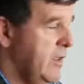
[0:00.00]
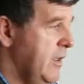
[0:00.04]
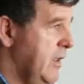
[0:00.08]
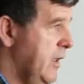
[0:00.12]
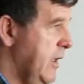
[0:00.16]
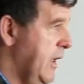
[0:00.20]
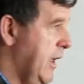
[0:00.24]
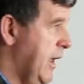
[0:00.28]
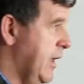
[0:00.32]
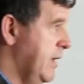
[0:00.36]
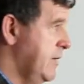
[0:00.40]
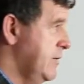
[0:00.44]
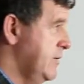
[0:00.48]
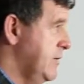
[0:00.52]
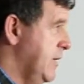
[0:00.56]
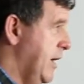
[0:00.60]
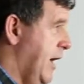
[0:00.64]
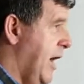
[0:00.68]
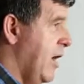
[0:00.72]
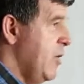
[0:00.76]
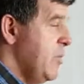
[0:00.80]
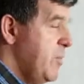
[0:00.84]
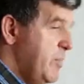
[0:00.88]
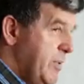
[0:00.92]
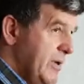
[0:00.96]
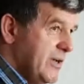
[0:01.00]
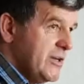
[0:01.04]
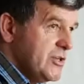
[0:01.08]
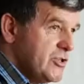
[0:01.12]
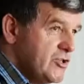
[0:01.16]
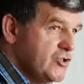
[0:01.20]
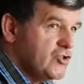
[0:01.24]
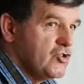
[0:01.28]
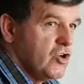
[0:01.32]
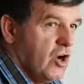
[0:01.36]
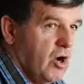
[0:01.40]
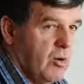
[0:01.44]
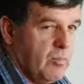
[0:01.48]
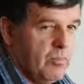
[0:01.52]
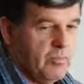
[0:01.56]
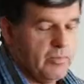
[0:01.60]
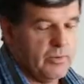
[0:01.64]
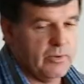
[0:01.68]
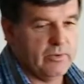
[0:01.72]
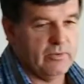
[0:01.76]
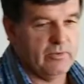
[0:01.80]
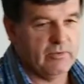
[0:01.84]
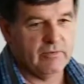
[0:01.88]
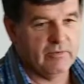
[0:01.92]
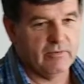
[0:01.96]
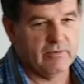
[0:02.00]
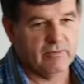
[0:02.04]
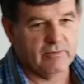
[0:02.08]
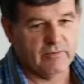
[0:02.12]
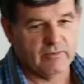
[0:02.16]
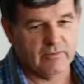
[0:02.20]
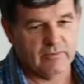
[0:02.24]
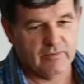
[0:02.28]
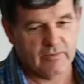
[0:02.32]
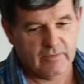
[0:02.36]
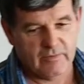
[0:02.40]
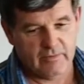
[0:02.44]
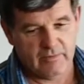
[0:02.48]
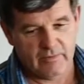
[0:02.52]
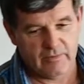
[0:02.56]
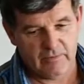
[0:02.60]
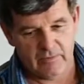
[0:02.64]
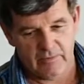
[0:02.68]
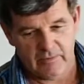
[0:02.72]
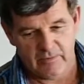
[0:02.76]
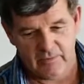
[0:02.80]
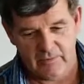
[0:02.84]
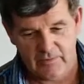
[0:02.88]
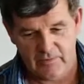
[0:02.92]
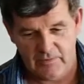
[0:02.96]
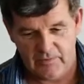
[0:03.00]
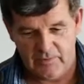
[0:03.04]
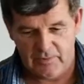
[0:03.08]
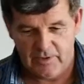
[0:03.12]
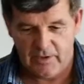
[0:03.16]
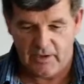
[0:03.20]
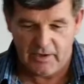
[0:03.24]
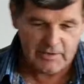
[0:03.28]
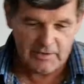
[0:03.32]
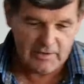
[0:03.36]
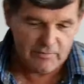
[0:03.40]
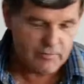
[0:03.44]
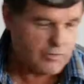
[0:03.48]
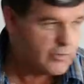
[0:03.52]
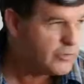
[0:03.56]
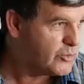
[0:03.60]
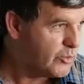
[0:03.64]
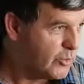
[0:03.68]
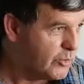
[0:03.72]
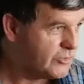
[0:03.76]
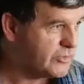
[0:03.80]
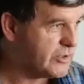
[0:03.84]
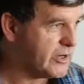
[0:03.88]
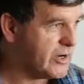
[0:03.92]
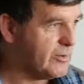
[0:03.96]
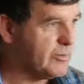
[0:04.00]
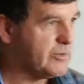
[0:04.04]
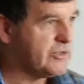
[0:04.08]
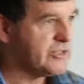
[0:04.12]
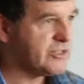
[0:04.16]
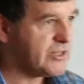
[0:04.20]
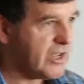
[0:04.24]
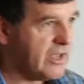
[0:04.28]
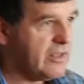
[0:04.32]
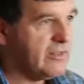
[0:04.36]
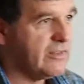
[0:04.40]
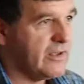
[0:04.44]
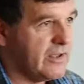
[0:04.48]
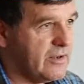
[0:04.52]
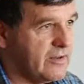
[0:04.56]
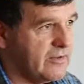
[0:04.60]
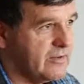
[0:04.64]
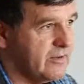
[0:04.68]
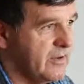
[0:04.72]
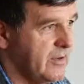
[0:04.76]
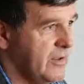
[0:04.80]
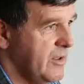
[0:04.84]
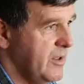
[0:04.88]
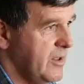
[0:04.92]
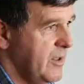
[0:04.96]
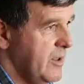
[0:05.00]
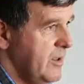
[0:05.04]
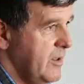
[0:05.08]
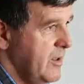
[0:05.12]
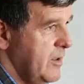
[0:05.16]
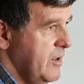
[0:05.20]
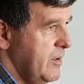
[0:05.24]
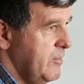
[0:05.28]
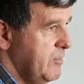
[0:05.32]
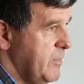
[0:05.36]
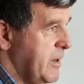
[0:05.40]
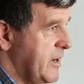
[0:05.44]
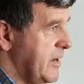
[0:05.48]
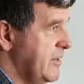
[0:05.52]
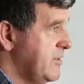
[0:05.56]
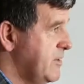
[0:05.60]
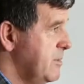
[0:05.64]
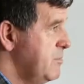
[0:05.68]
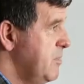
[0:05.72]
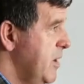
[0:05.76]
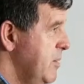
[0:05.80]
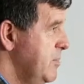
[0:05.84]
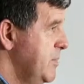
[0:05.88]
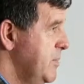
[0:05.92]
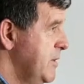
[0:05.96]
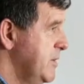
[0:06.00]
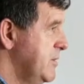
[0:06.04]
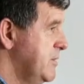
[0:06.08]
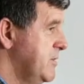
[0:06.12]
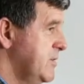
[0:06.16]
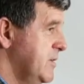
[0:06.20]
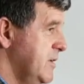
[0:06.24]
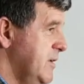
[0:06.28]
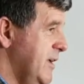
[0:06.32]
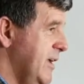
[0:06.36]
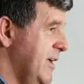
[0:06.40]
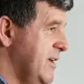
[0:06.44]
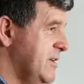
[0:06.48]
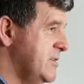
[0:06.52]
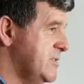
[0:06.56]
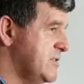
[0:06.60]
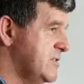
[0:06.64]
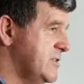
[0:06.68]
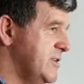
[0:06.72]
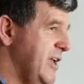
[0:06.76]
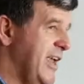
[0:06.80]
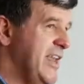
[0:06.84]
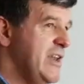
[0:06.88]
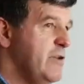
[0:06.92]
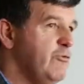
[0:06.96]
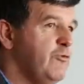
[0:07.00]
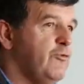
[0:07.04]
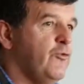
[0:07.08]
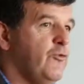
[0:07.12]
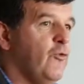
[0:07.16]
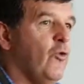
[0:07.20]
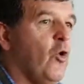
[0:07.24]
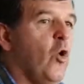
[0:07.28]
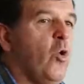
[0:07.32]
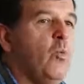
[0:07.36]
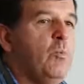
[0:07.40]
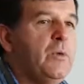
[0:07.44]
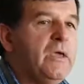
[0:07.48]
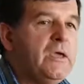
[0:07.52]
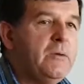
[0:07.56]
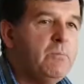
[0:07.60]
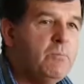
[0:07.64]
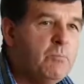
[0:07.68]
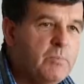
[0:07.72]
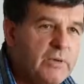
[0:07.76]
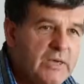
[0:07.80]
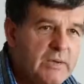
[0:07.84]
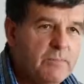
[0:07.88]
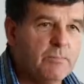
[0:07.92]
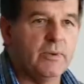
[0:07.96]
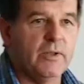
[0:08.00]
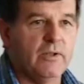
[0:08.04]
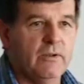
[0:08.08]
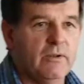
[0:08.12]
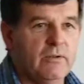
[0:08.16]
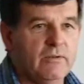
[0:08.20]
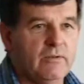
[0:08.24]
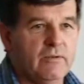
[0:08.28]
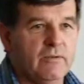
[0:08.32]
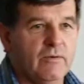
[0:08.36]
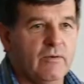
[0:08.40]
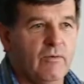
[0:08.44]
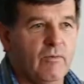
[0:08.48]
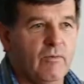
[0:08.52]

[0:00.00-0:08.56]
And our biggest job yeah, I never thought that I would say that, but at the moment is informing people.